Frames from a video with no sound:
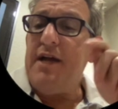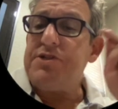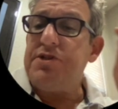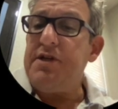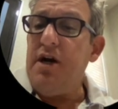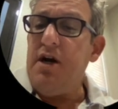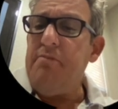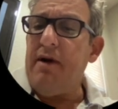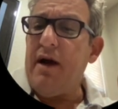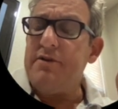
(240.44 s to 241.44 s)
to the young
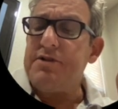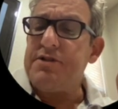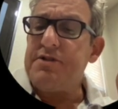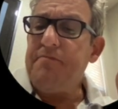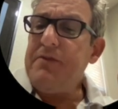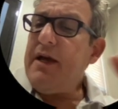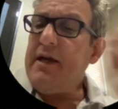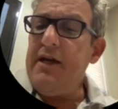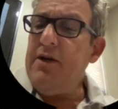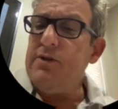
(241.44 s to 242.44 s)
mouse
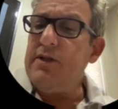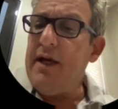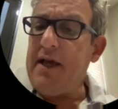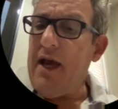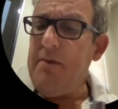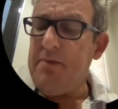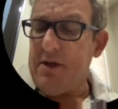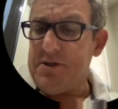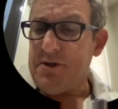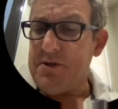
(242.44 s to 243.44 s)
healed like
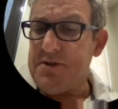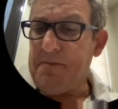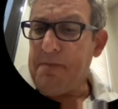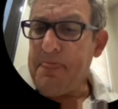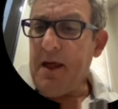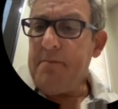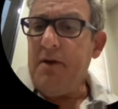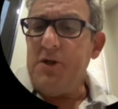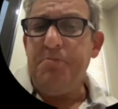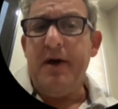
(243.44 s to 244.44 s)
gangbusters,
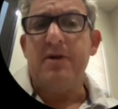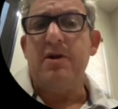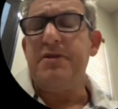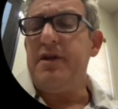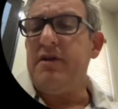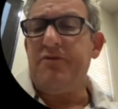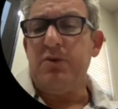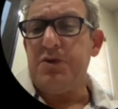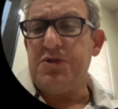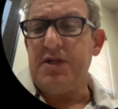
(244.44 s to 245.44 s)
much better than if it
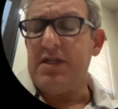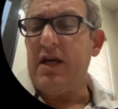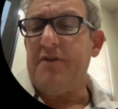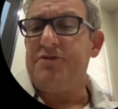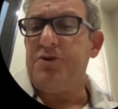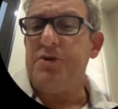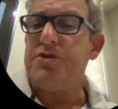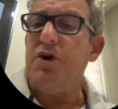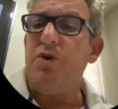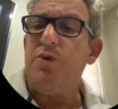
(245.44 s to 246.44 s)
was just left to its
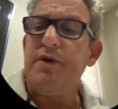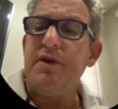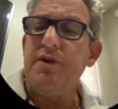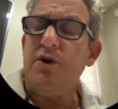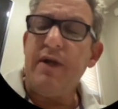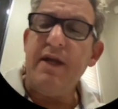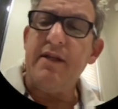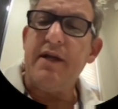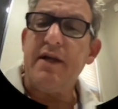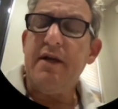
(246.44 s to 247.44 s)
own, you know,
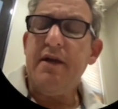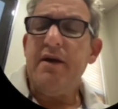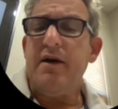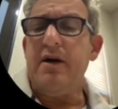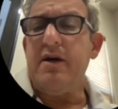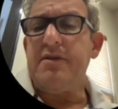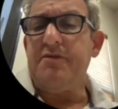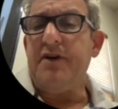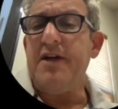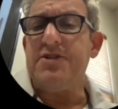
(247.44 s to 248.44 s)
healing
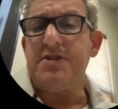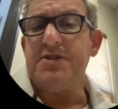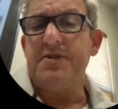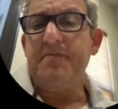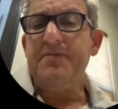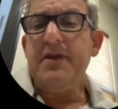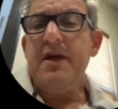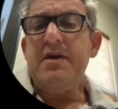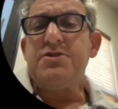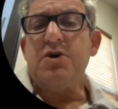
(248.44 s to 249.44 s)
devices.
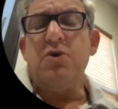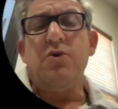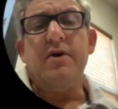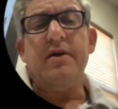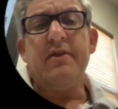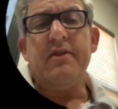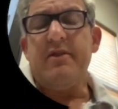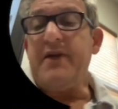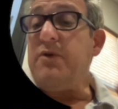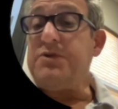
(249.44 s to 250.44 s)
So
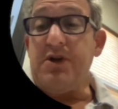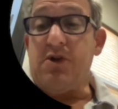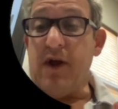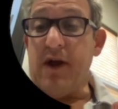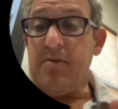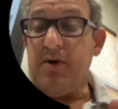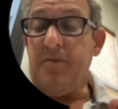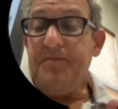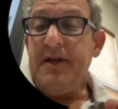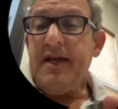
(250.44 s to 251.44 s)
that was
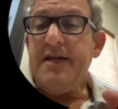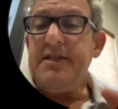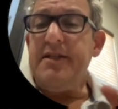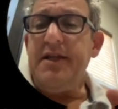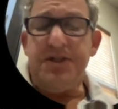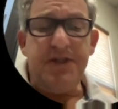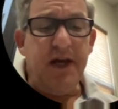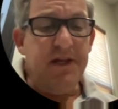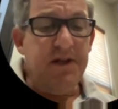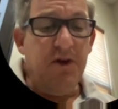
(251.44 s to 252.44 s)
incredible. And then they
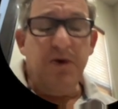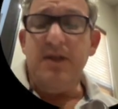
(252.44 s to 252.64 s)
decided, you know what,